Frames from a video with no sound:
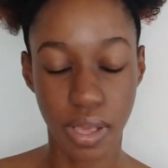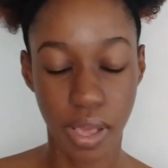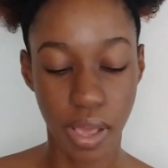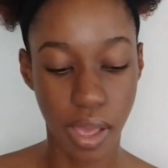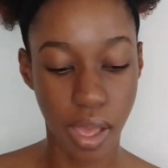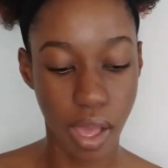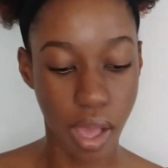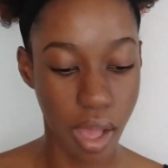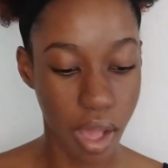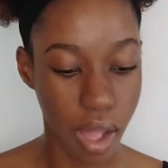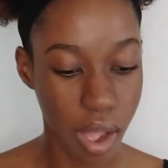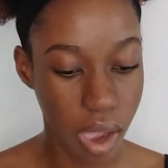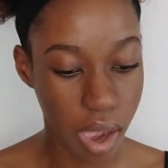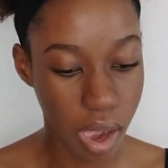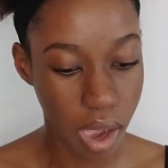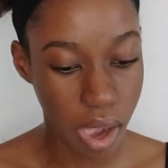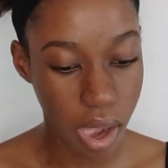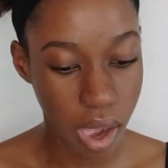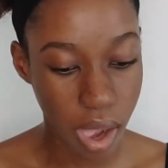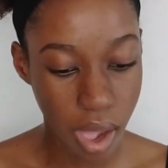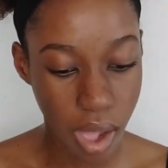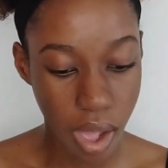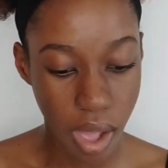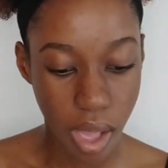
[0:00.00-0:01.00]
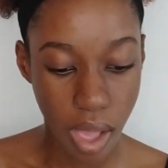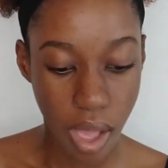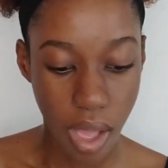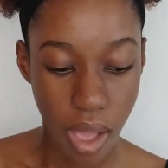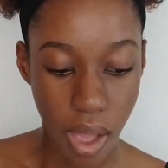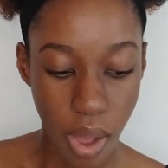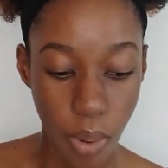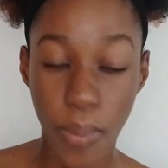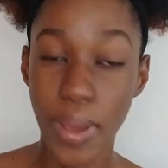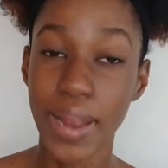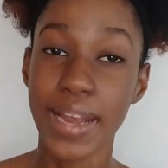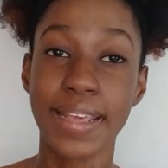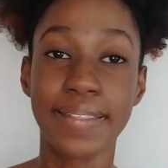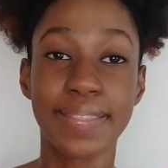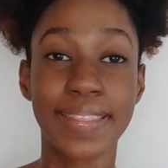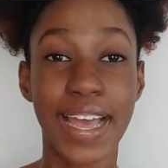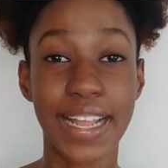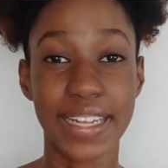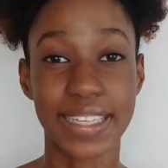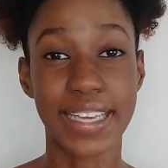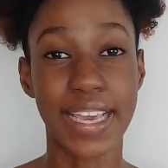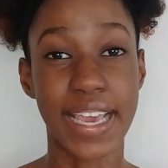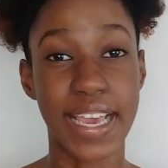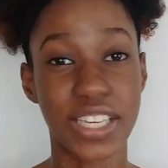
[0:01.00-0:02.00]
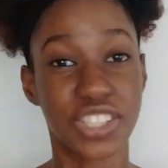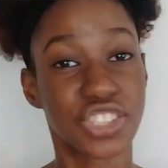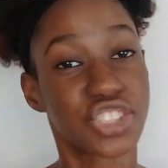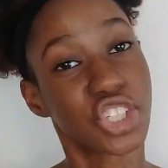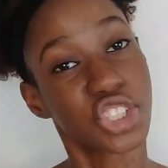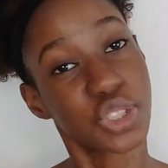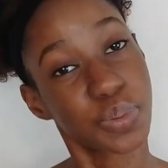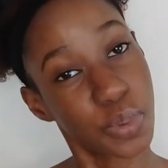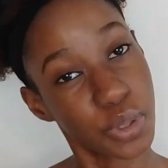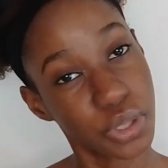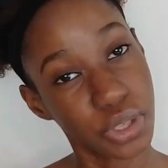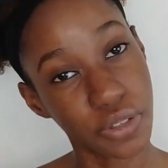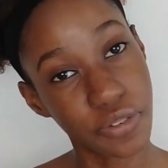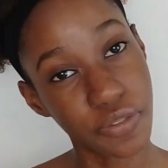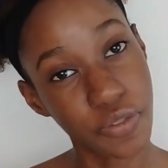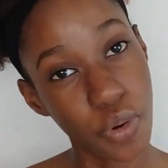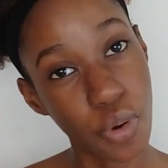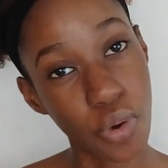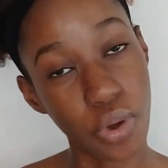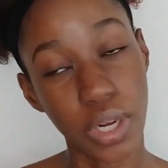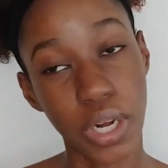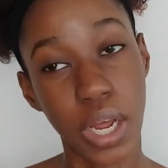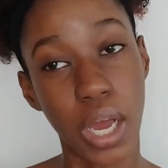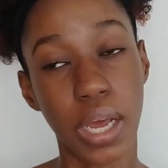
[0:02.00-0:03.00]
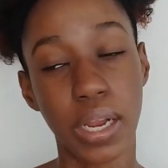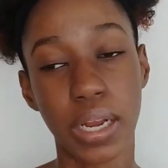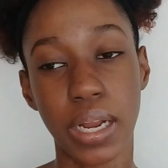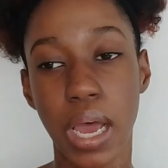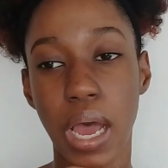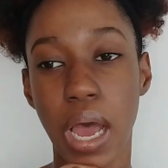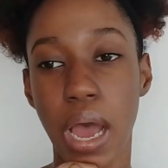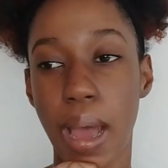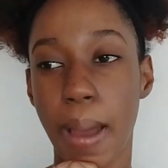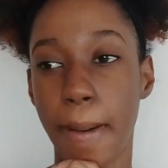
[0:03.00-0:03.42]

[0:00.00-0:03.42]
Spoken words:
Yeah. Well, in that case, just put the phone on